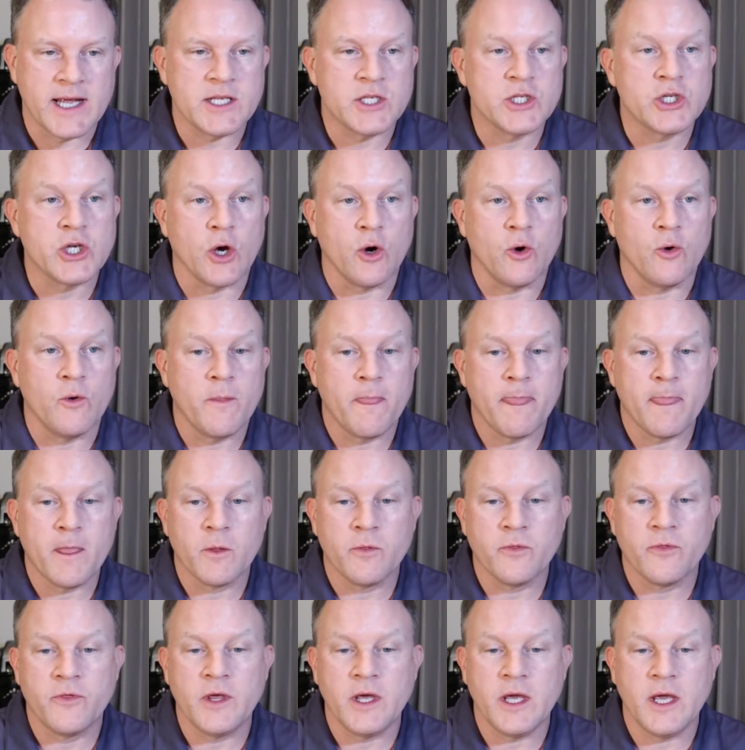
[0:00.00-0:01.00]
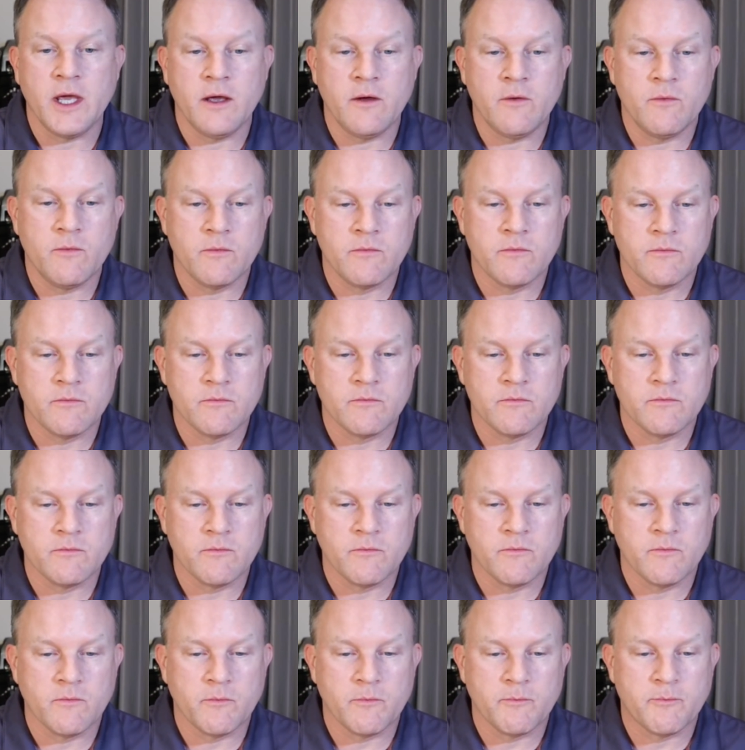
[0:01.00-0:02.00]
So the
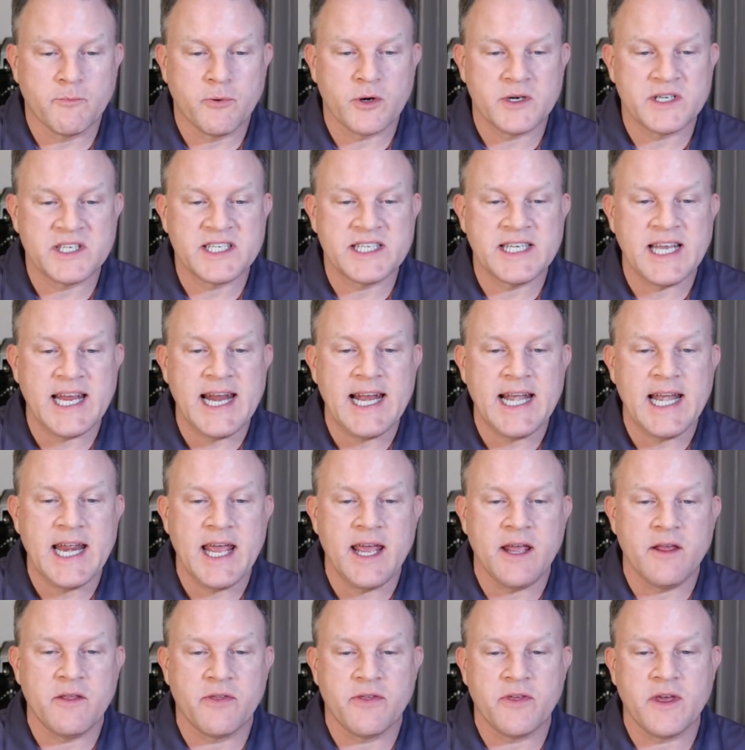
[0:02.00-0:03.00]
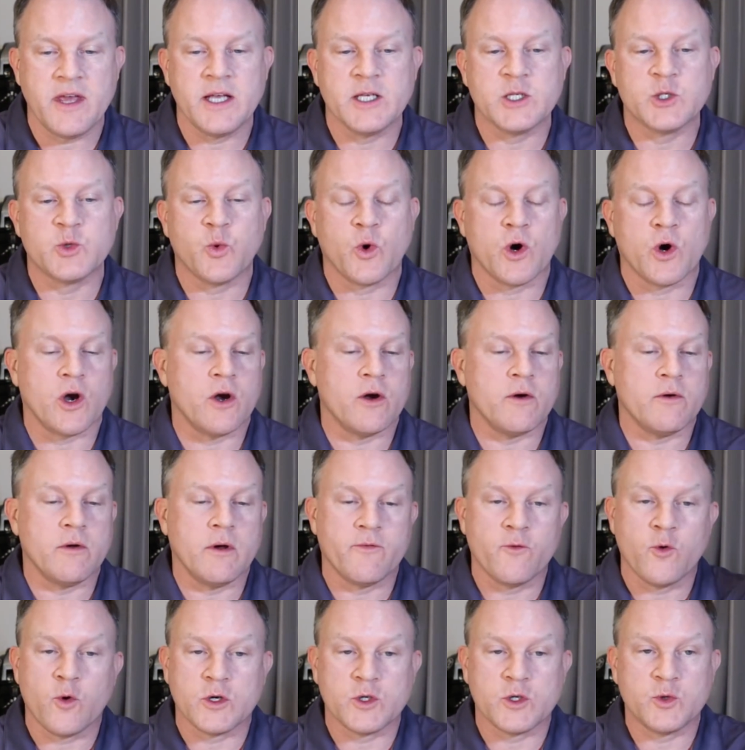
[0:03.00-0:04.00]
preceding things were,
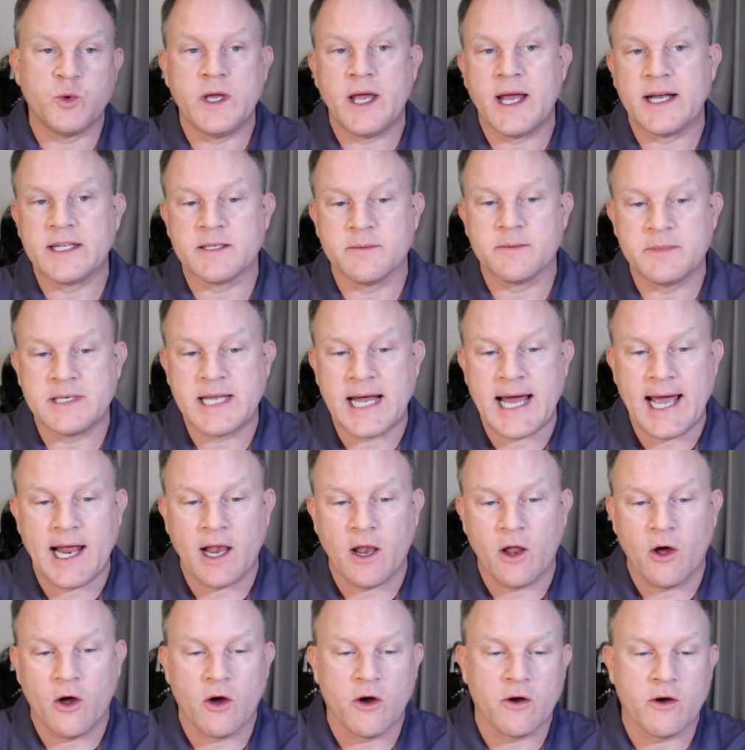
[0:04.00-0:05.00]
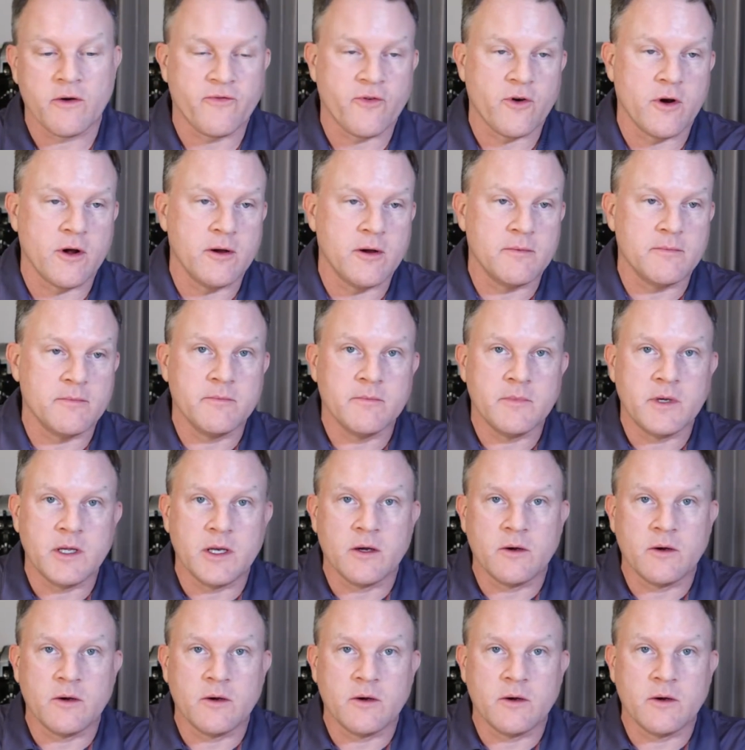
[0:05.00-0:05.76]
of course, we had some dialogue from,